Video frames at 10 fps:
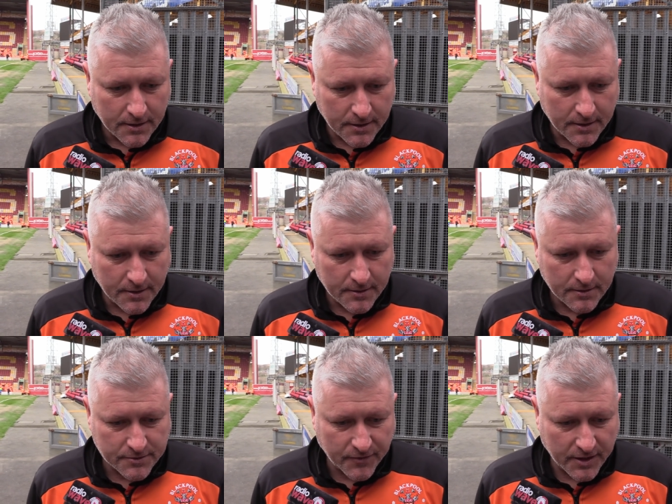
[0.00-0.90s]
uh,
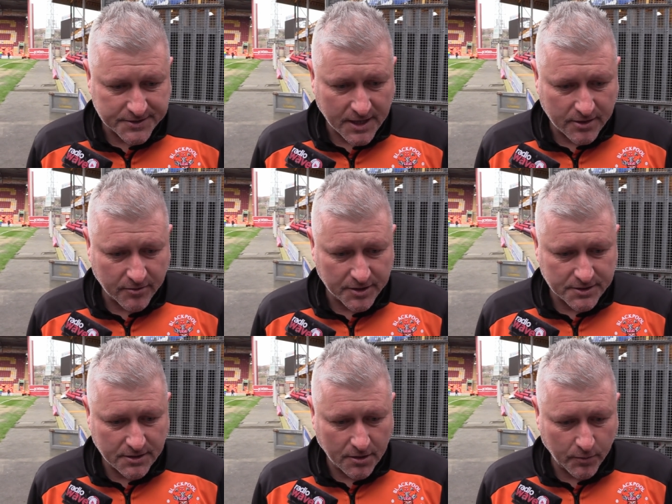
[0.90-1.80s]
his first header. He's
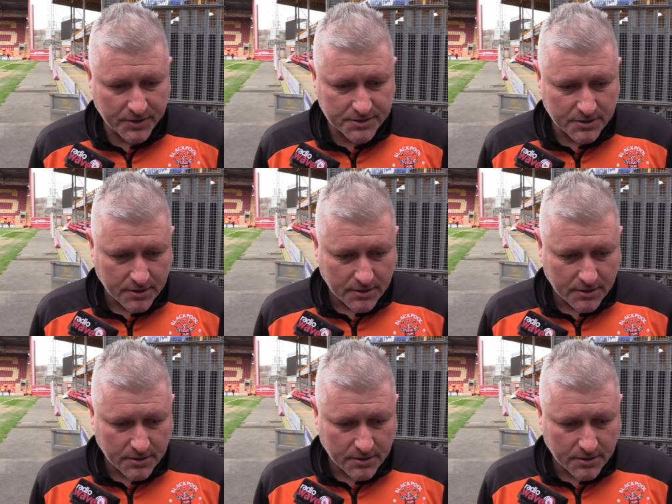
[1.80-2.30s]
you know he's